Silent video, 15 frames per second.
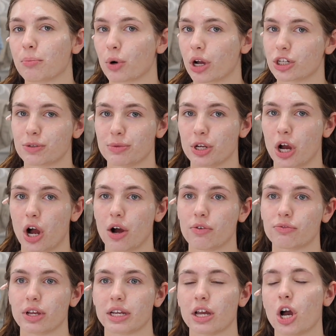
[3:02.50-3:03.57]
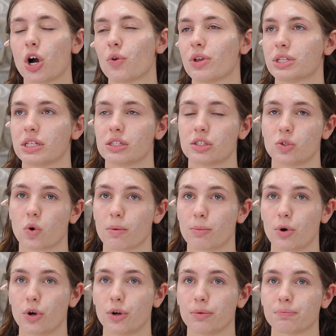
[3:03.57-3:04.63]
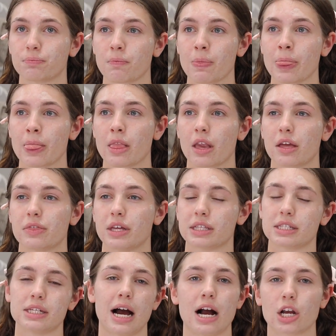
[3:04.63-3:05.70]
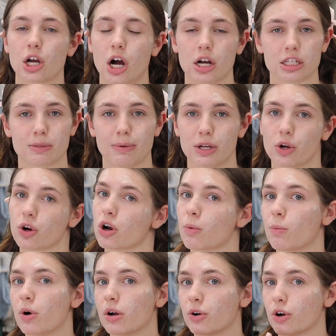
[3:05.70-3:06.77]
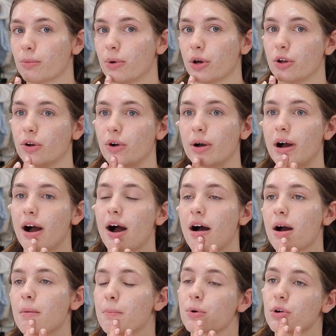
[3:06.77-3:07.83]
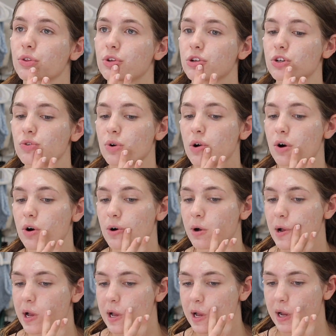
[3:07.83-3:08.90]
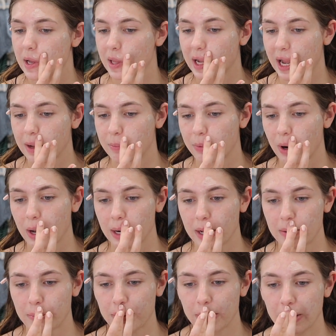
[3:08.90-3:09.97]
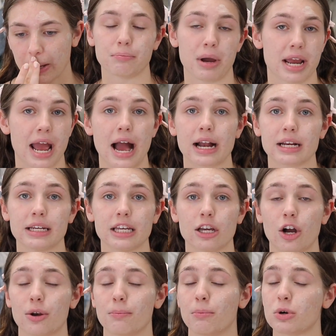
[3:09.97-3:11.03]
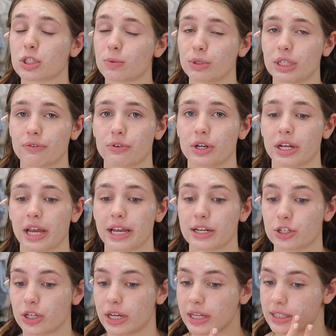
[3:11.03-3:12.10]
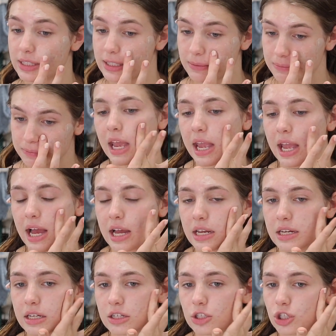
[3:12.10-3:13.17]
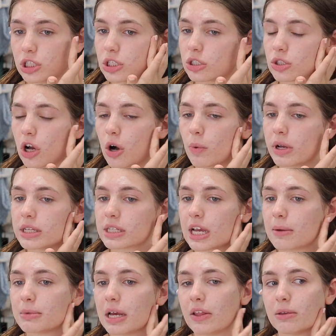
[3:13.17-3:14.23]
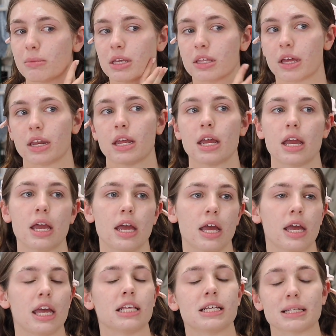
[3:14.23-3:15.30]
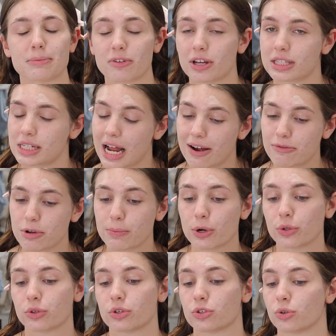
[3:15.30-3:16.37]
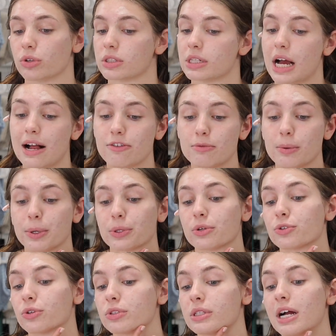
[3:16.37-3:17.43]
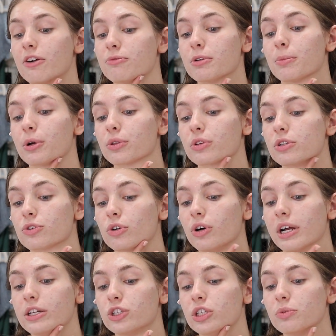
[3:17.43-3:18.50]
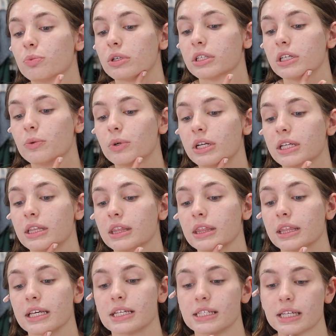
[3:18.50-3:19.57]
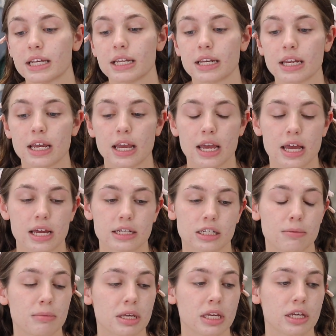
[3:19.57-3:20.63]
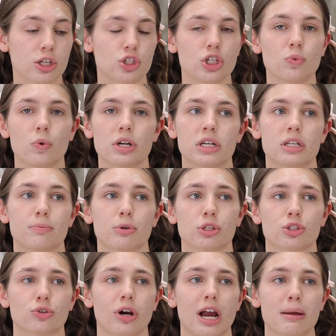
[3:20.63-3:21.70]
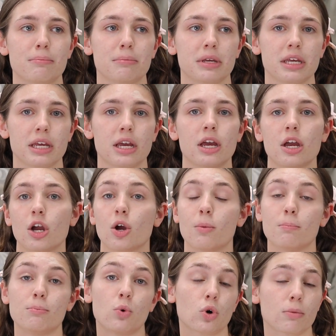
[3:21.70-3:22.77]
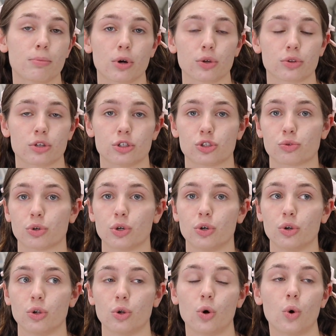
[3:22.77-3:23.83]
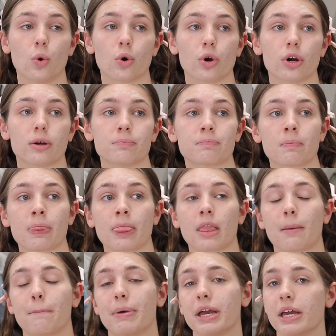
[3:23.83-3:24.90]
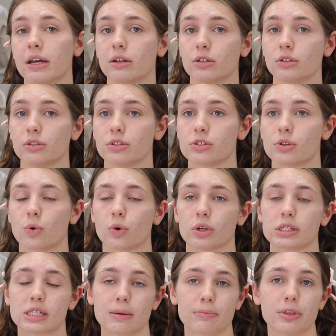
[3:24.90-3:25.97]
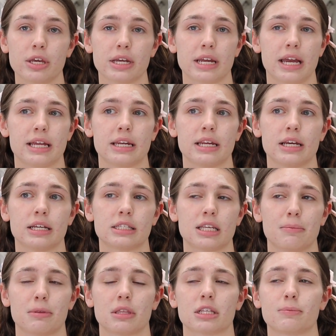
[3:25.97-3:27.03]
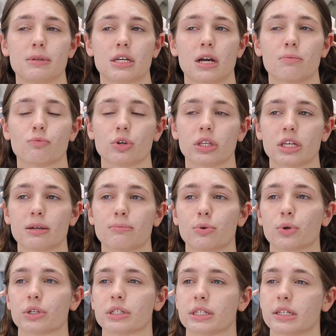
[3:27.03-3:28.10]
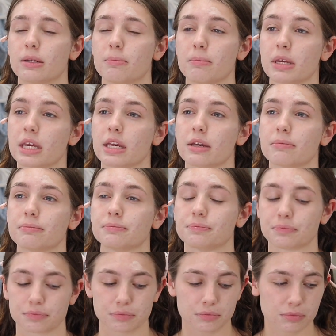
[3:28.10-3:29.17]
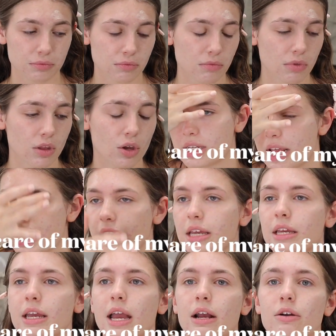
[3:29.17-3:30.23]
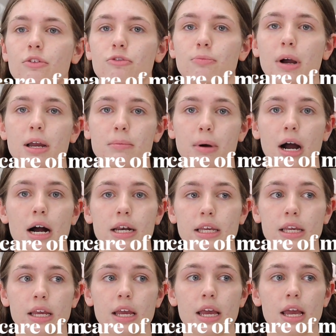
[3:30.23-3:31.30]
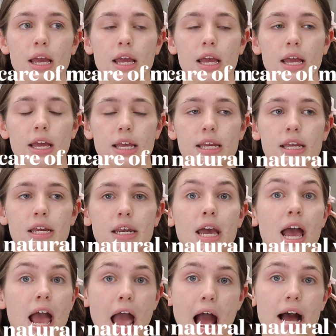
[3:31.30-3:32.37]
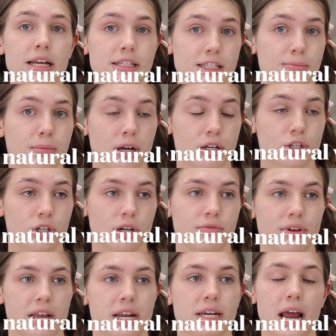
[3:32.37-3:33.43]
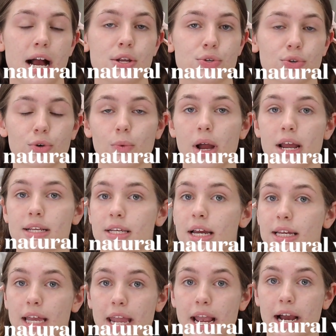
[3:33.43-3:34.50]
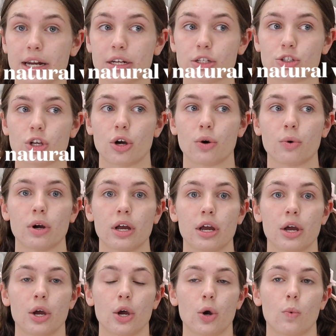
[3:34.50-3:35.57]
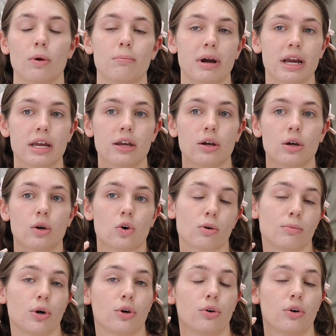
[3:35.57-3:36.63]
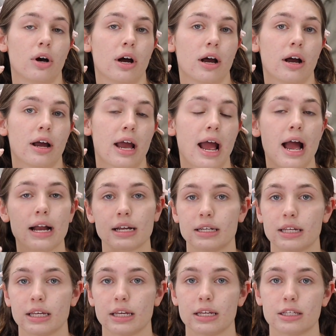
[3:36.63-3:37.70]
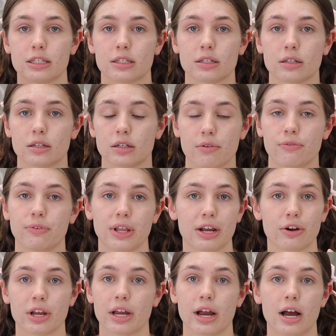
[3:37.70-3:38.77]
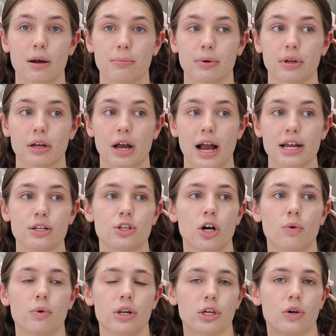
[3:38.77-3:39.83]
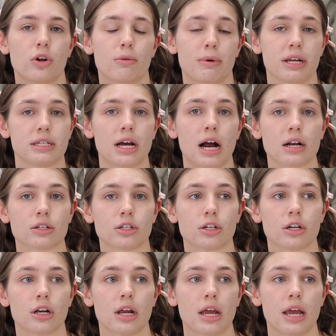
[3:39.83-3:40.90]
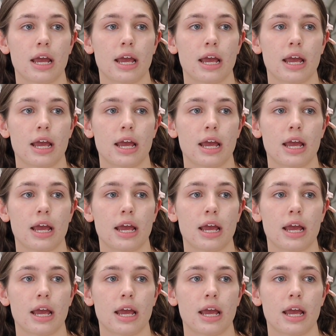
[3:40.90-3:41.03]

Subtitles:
brush me off like, oh, this is normal. That's not caused by your hormonal birth control. Like, I brought up my acne on multiple different occasions, and she just always kept telling me that it's not from your birth control, it's not from your birth control, it's not from your birth control. And she really wouldn't listen to me. She wanted to prescribe me more birth control or pills or something. And something that's become really important to me is taking care of my body in as much of a natural way as I can. So when my hormonal acne is flaring up, I don't want to go to my doctor